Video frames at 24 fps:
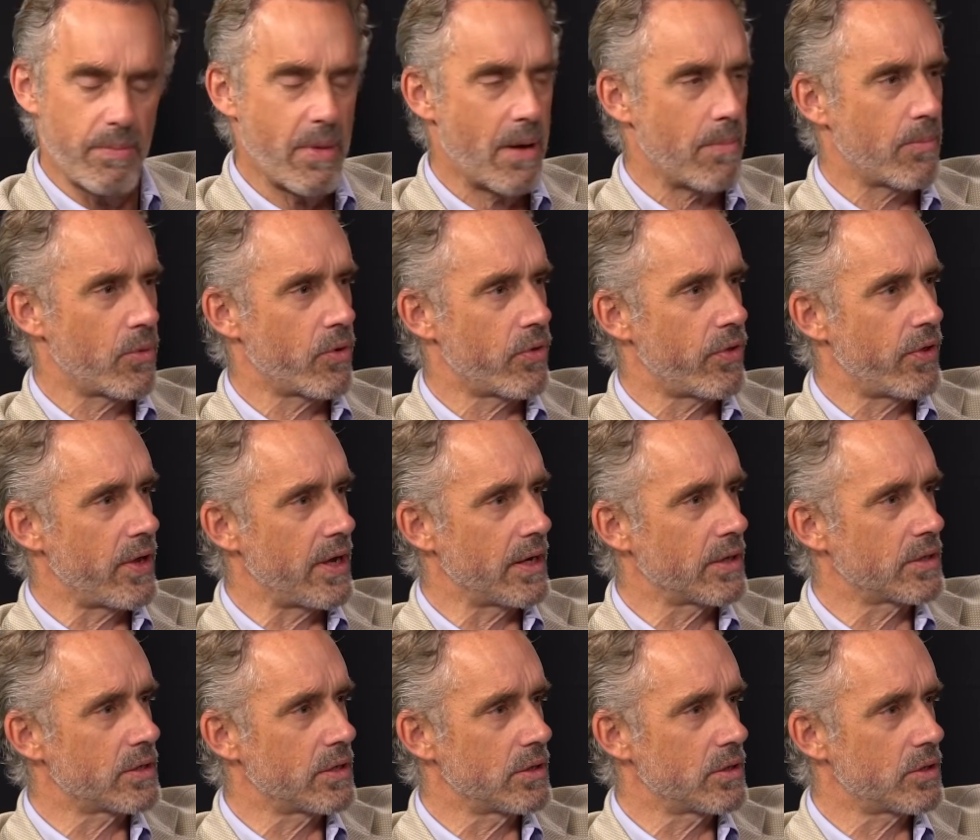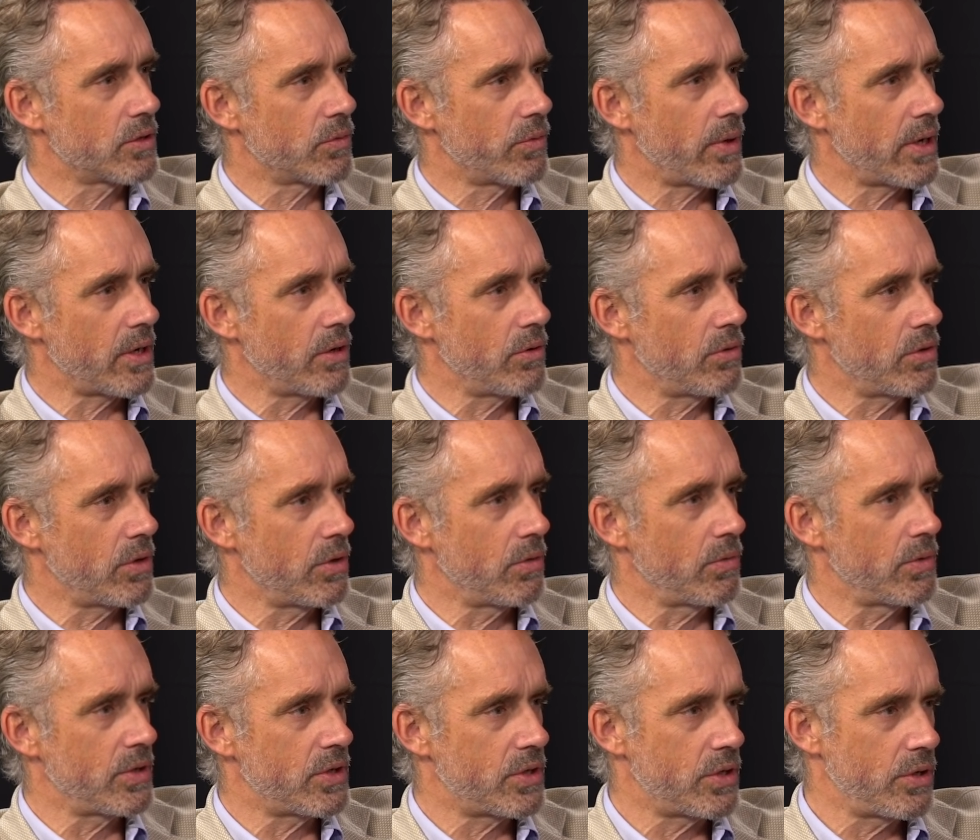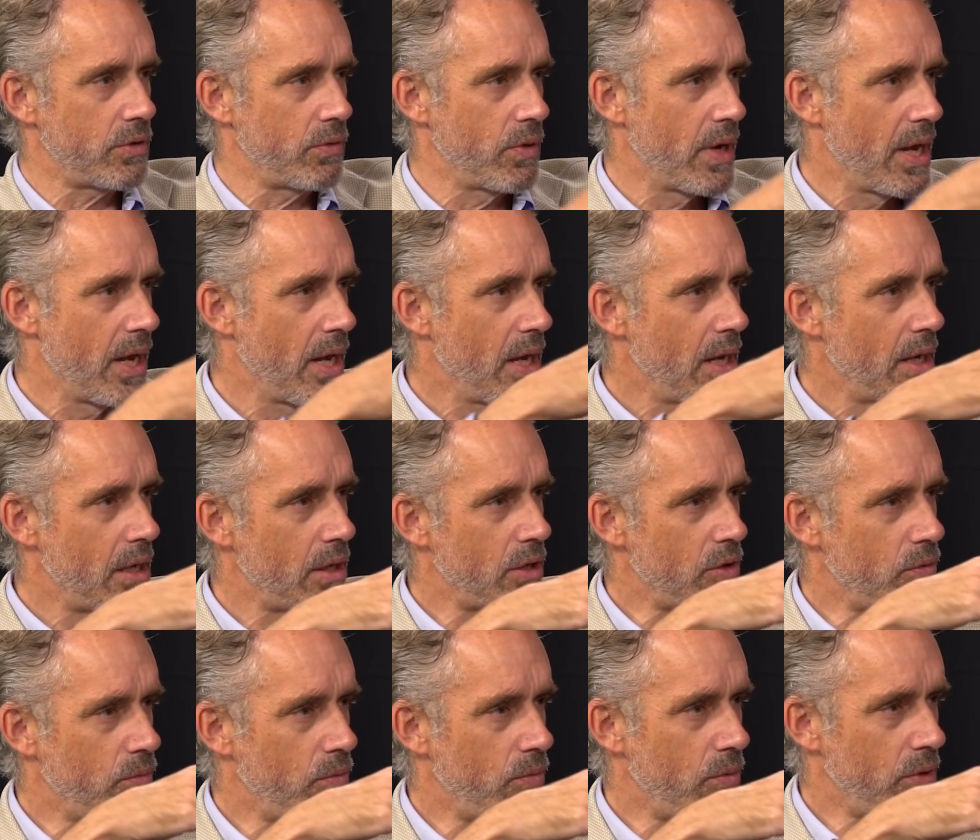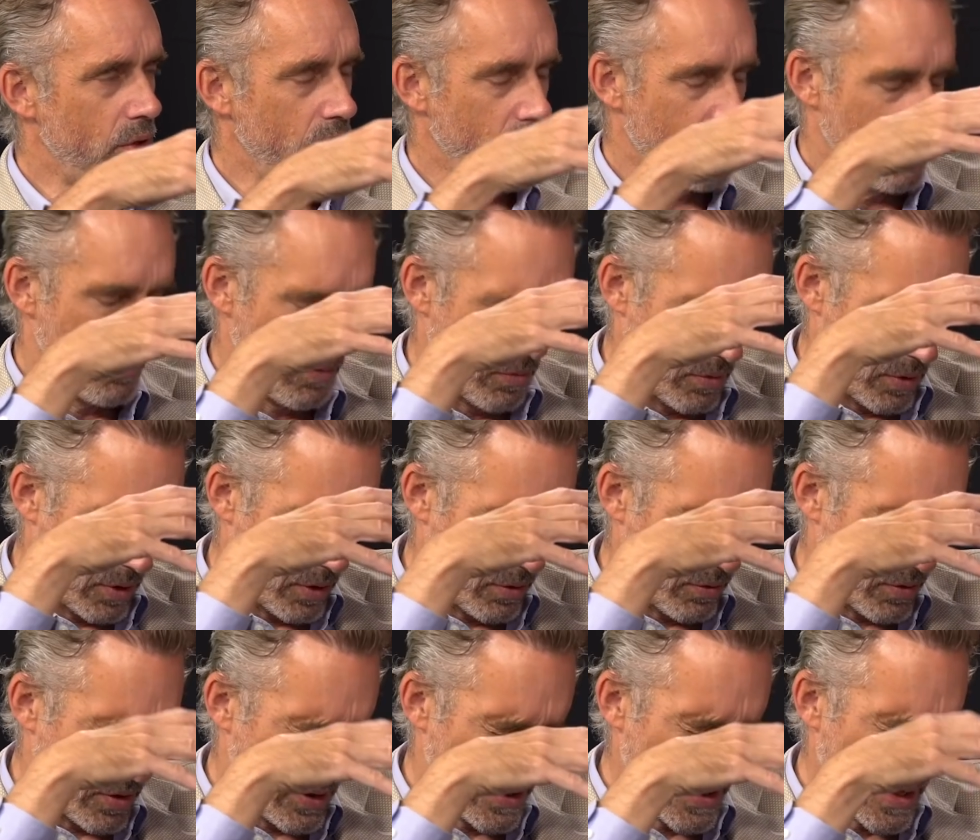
remember things. And so what you do is you you you you